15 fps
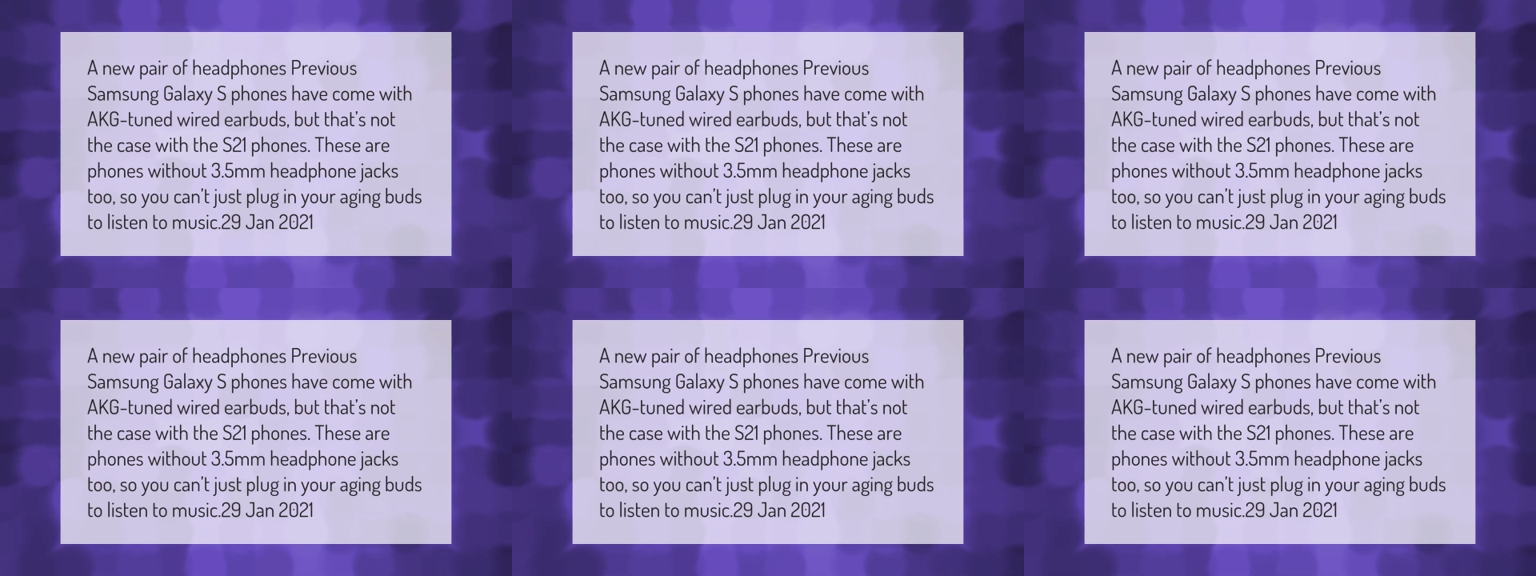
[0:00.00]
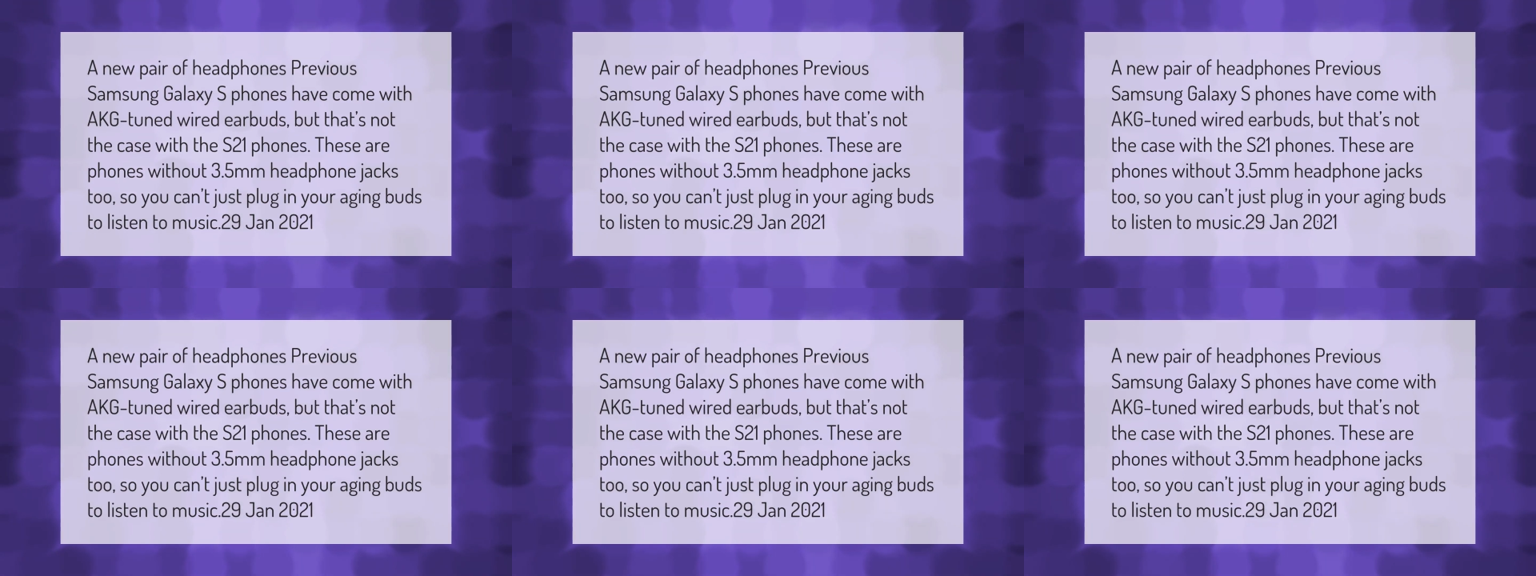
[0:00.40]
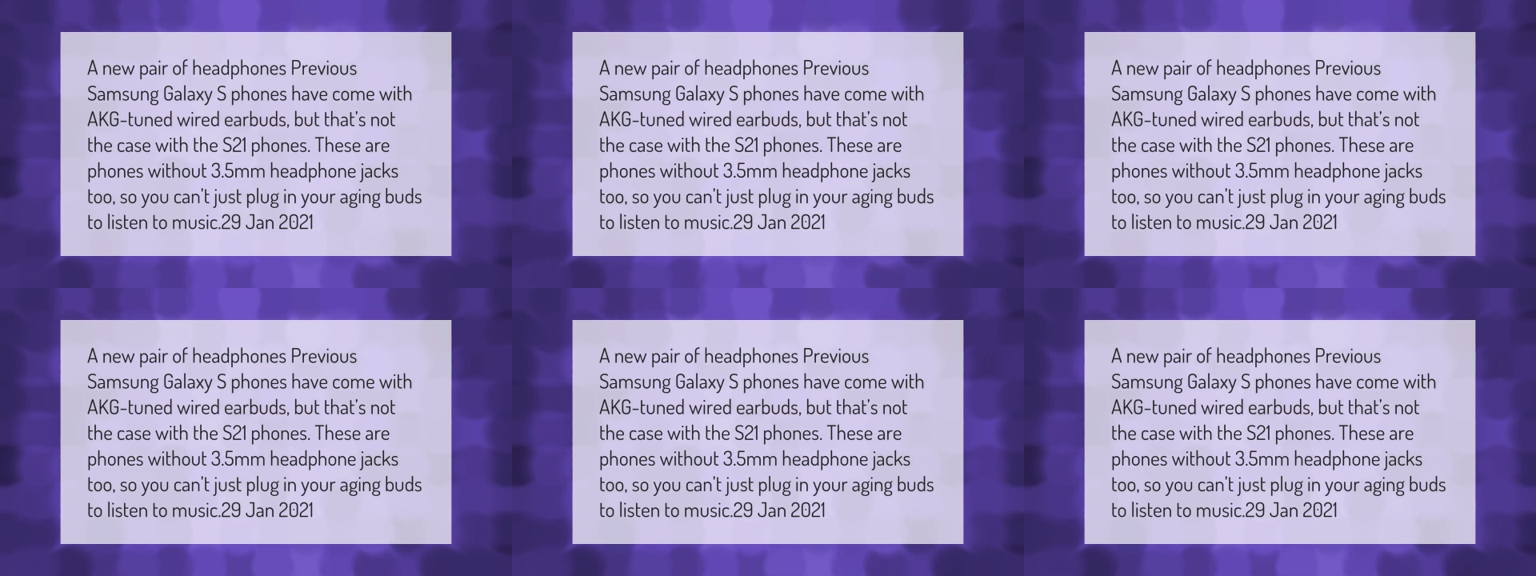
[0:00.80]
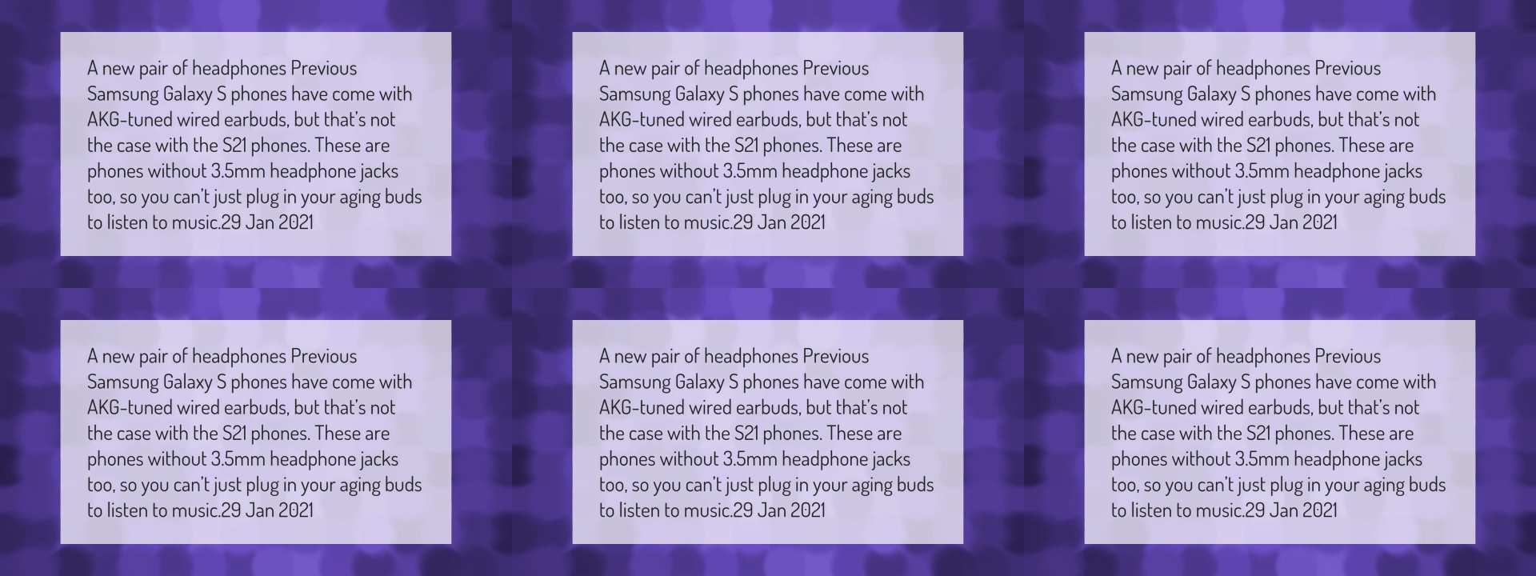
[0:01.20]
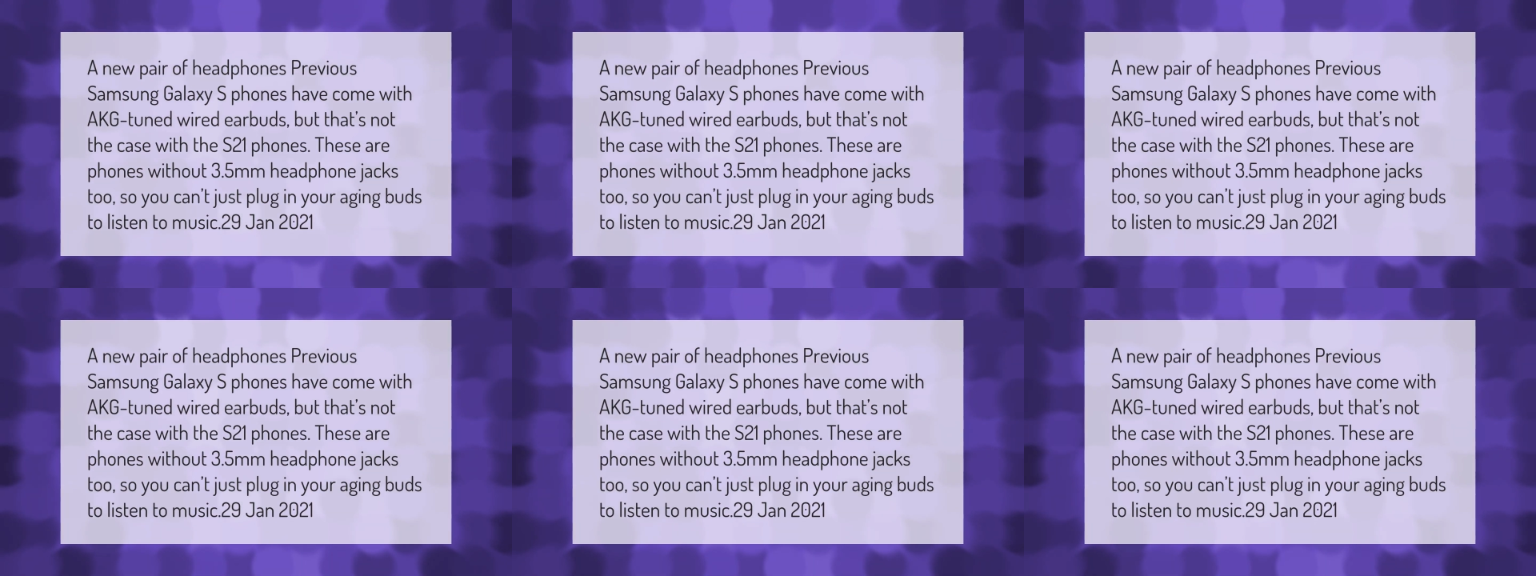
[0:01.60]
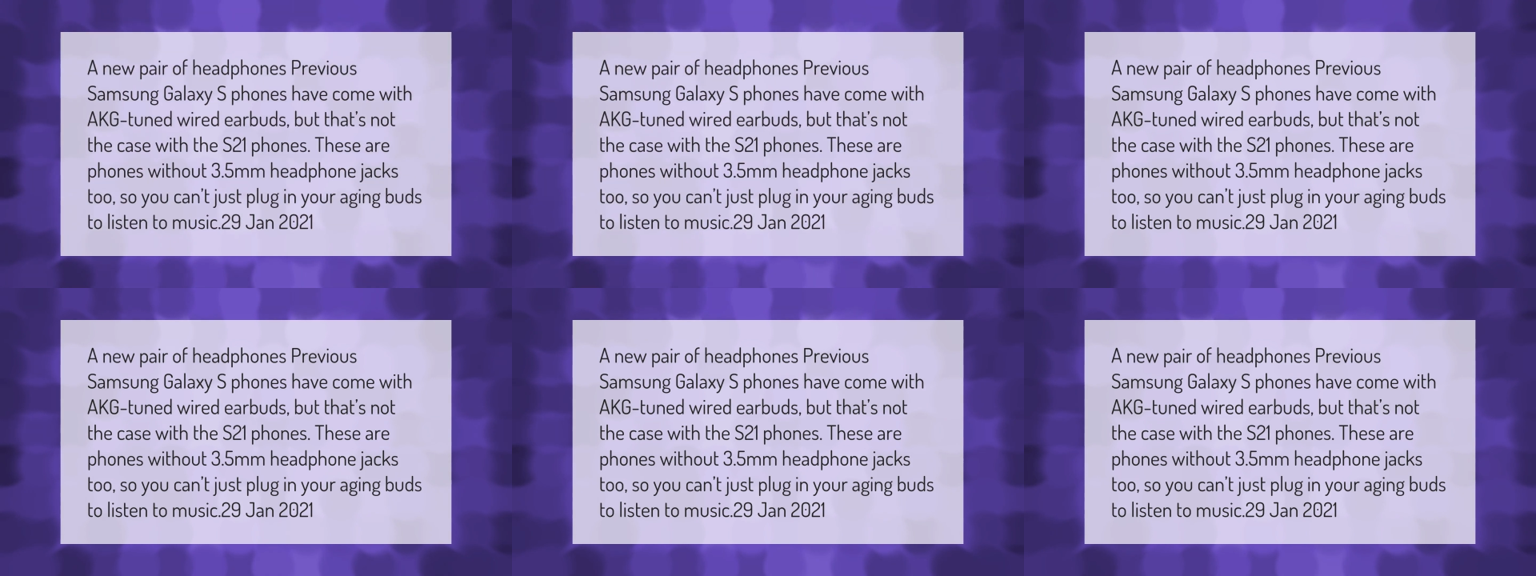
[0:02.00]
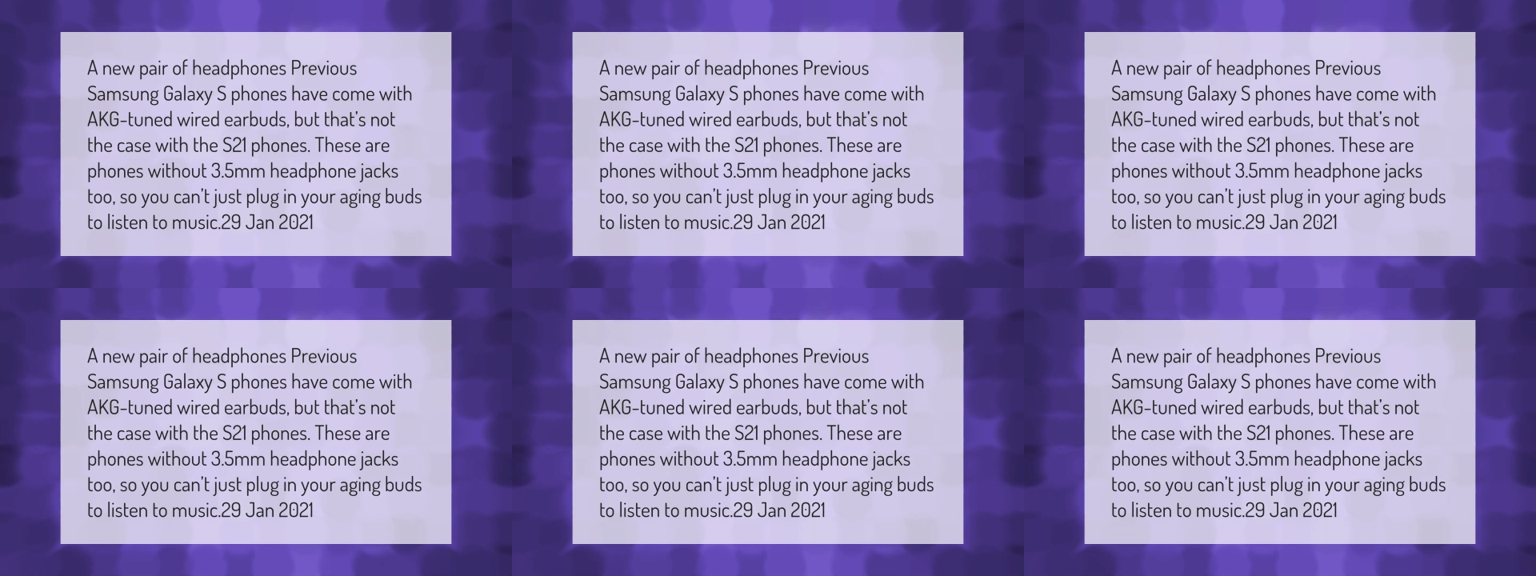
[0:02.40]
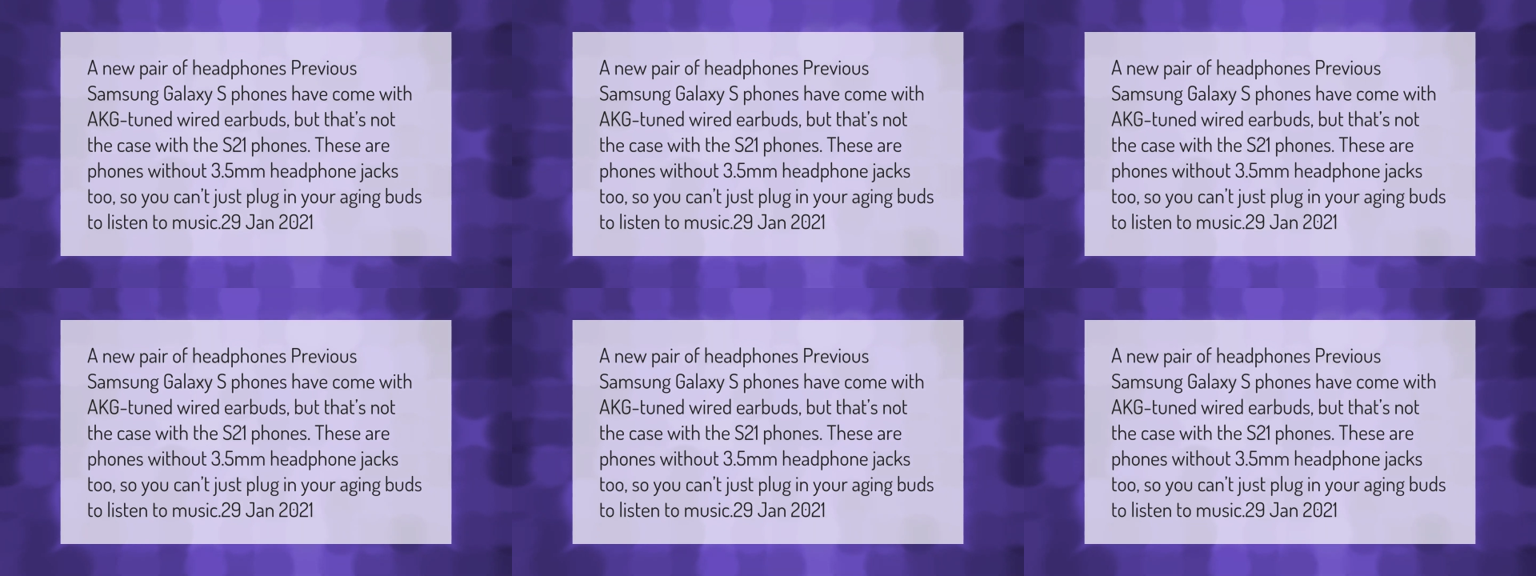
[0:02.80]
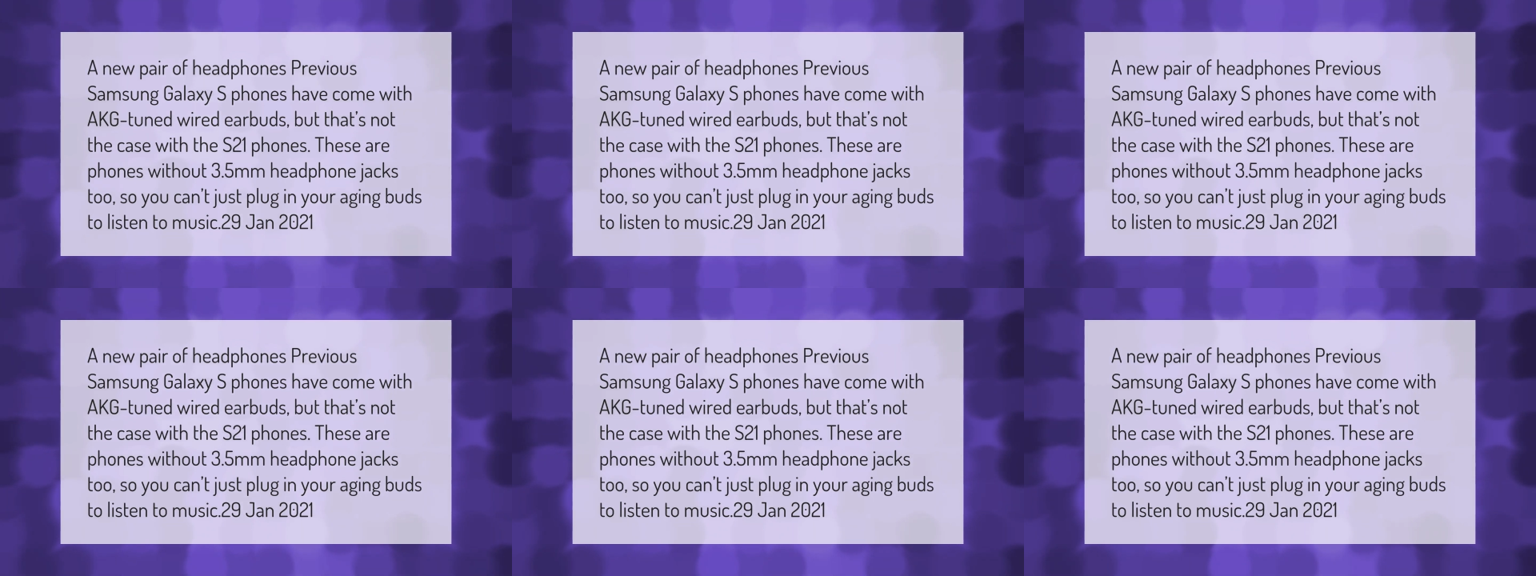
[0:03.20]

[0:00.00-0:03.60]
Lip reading: (no speaker visible)